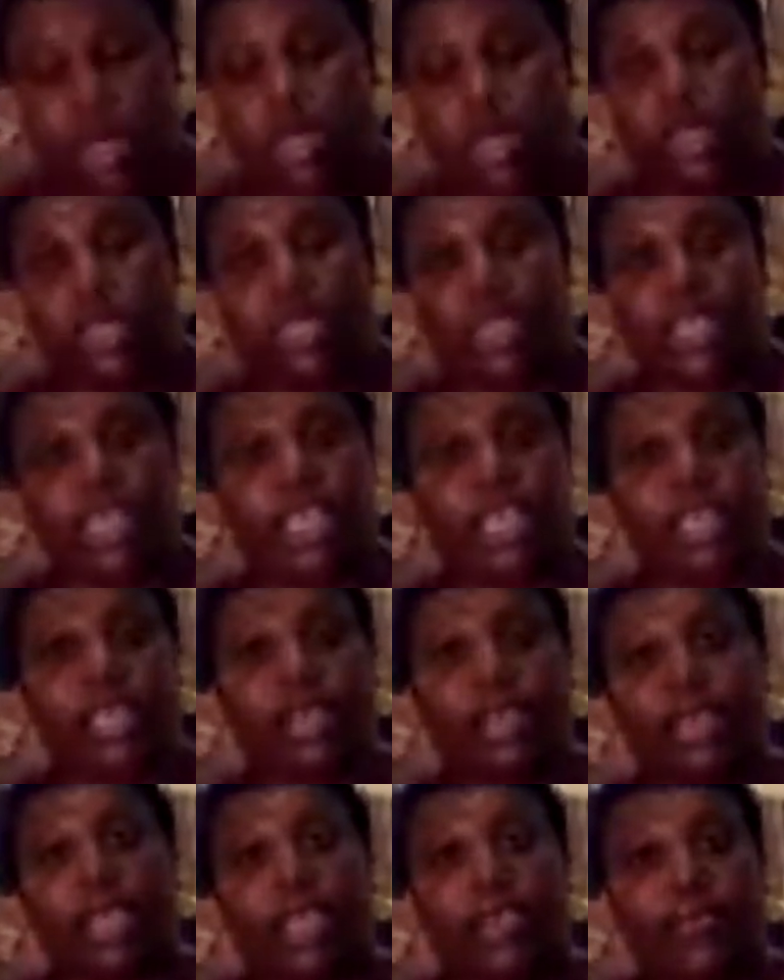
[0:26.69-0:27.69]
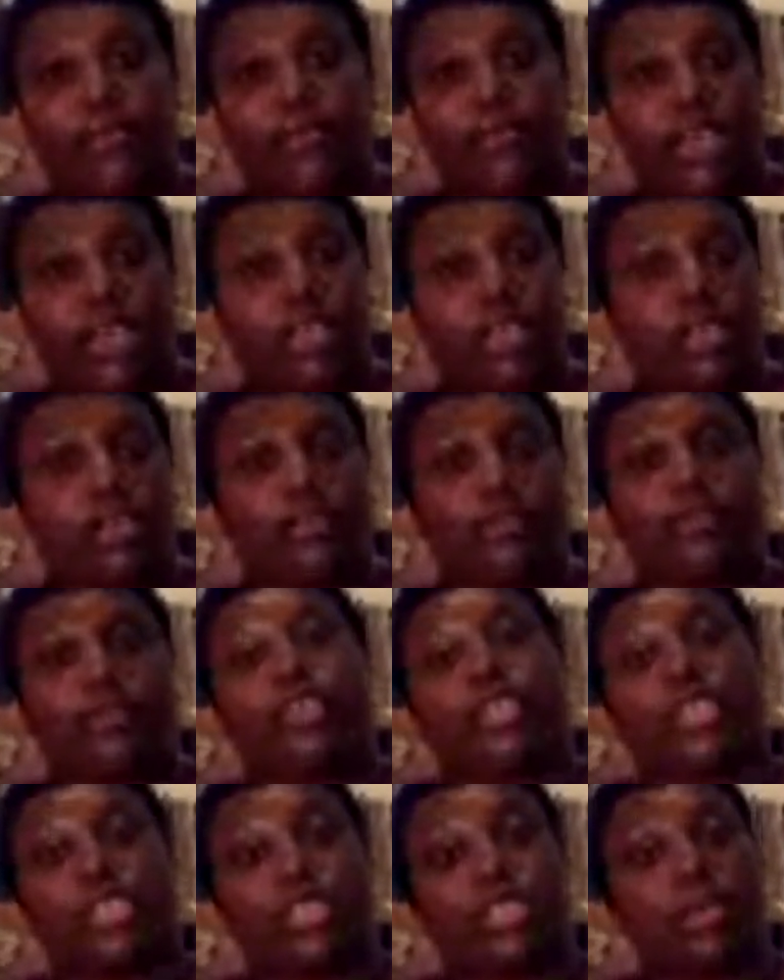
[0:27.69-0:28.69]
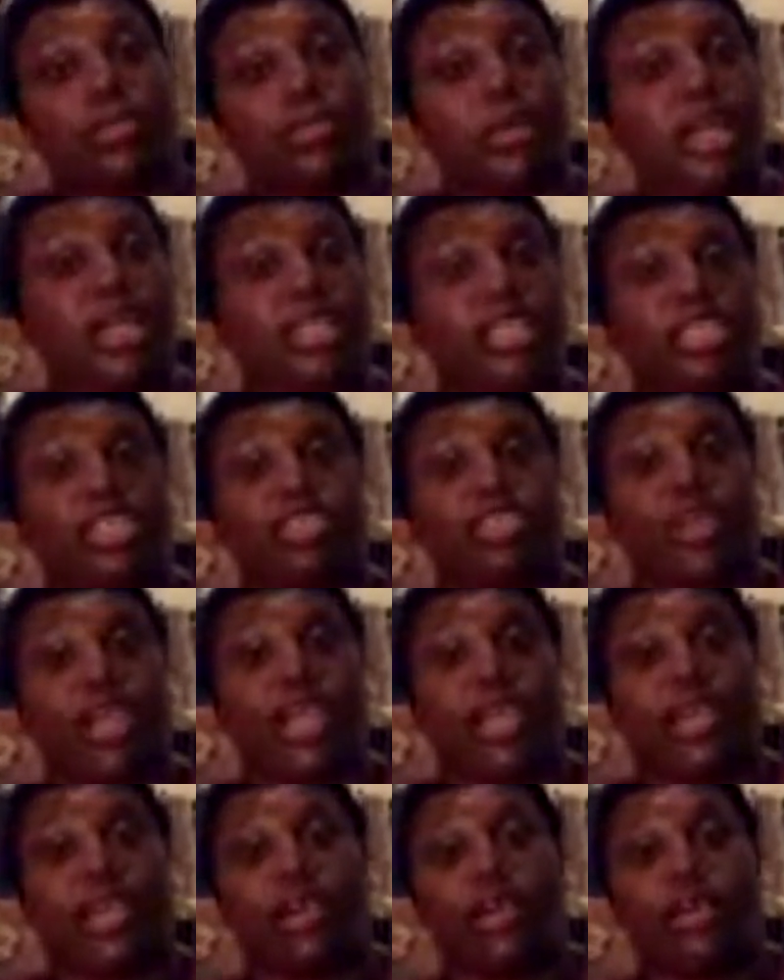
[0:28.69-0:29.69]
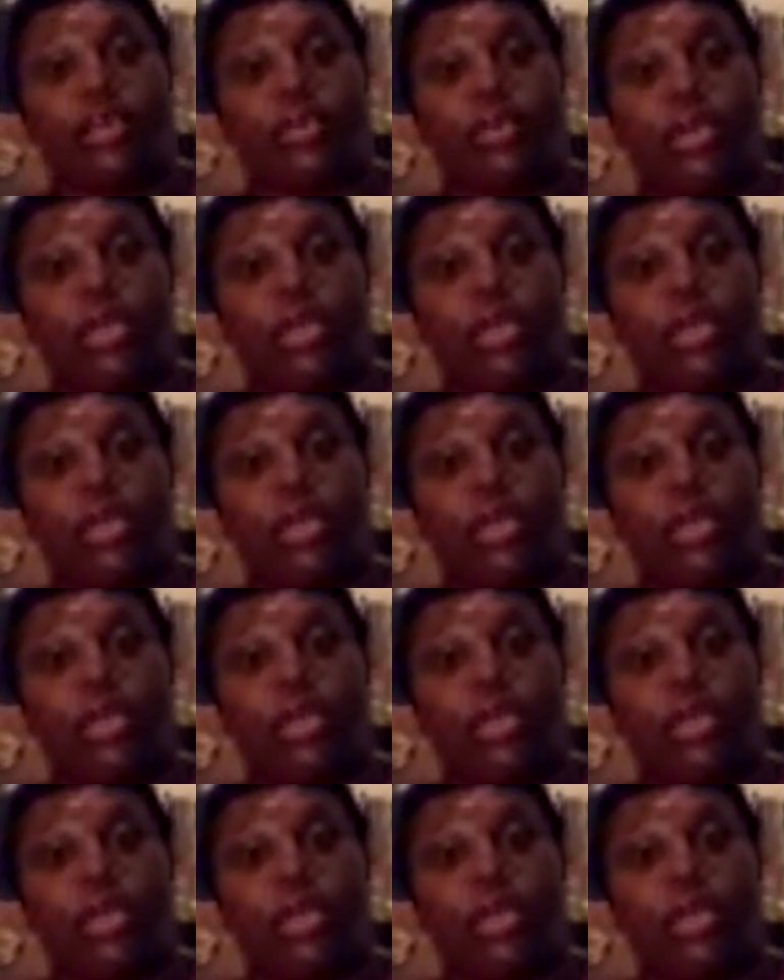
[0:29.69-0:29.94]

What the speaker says: the leader and founder of Shema Yisrael,